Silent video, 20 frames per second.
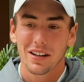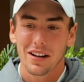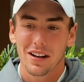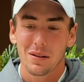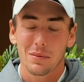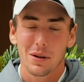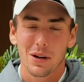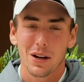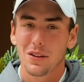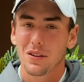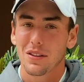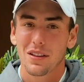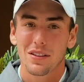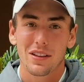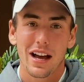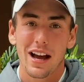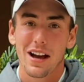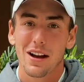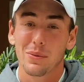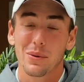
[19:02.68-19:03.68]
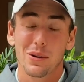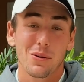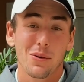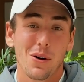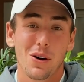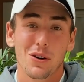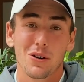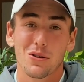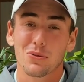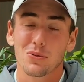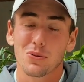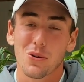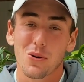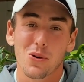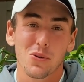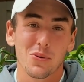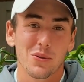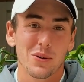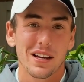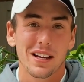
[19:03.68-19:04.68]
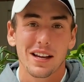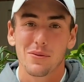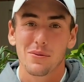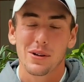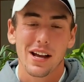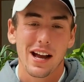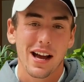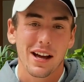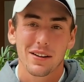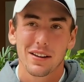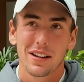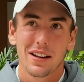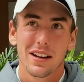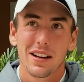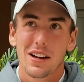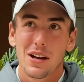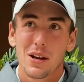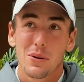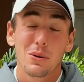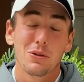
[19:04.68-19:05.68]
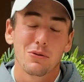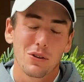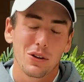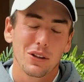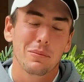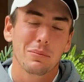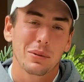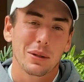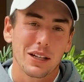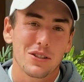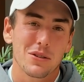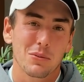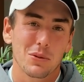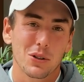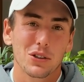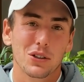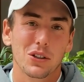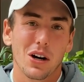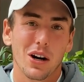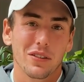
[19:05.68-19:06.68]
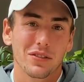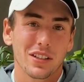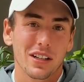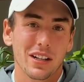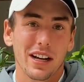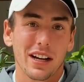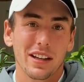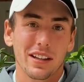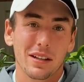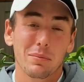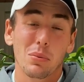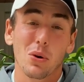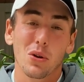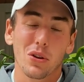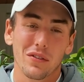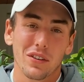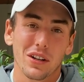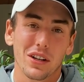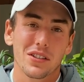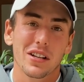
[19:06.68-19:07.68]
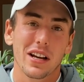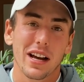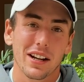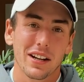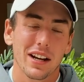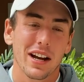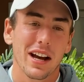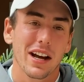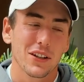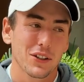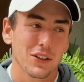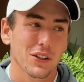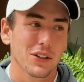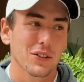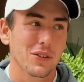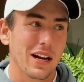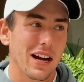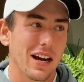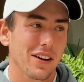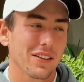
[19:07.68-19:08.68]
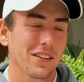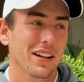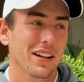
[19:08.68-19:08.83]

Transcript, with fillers: um, other than that, we were on a roll. We hit, we had, we really played some good golf today. I think both of us had a, had a good round.